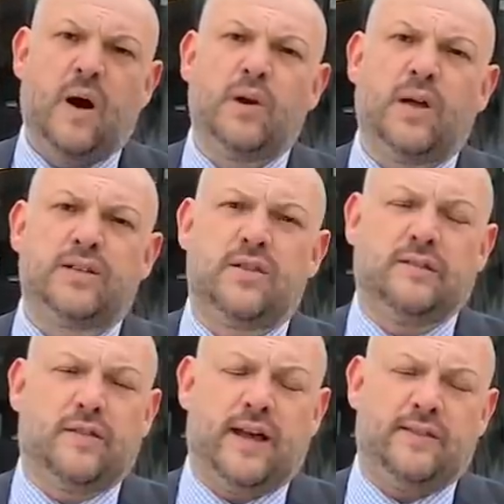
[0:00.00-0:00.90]
I would like to
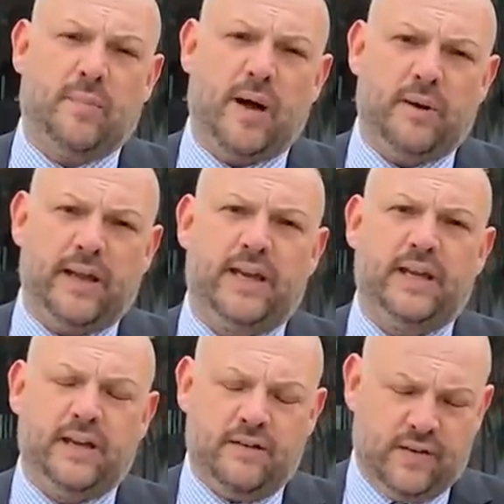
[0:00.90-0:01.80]
th thank the public
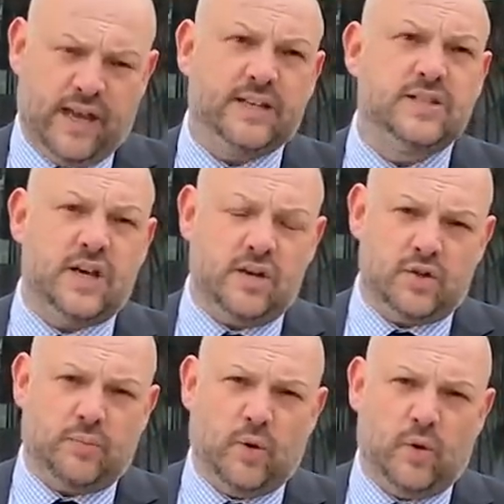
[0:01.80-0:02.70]
for their
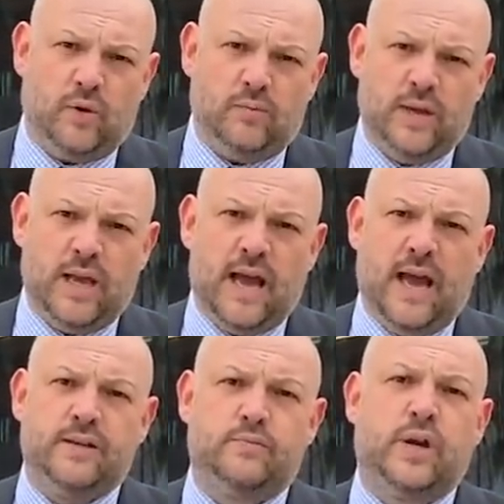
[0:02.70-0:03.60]
continued support
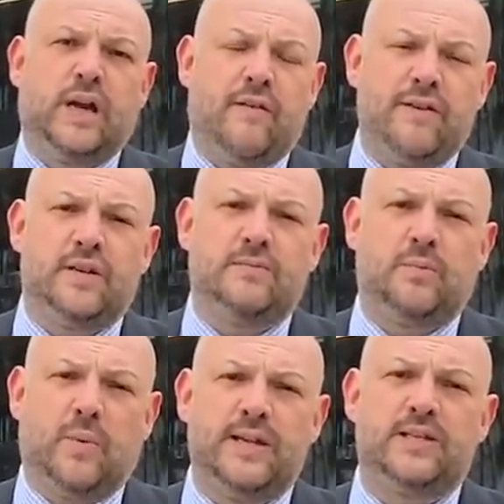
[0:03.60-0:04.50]
and would encourage them
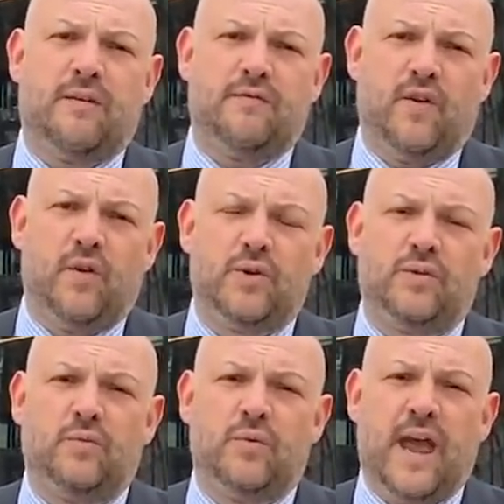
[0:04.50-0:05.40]
to please come forward
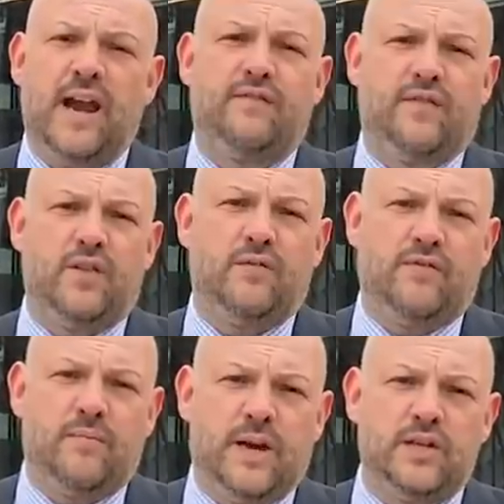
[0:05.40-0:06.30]
with any further
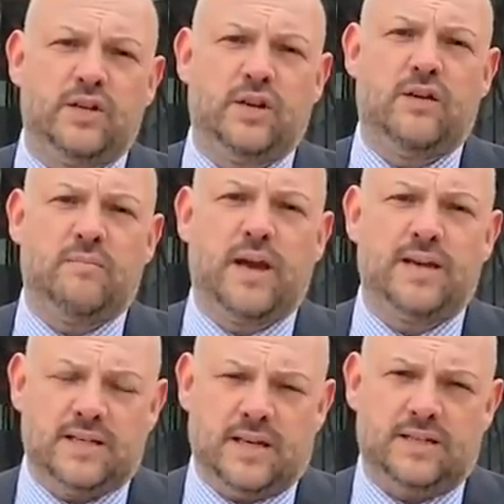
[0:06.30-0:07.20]
information that may
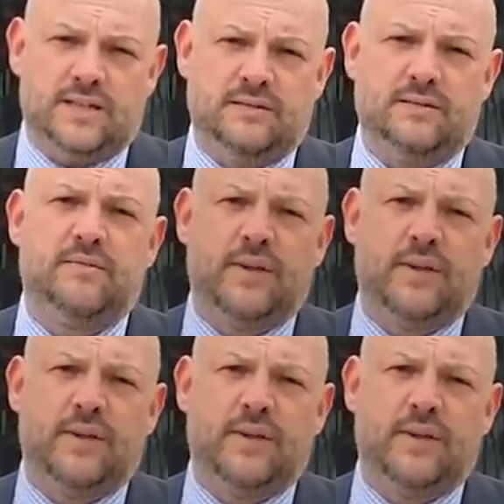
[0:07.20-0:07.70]
assist.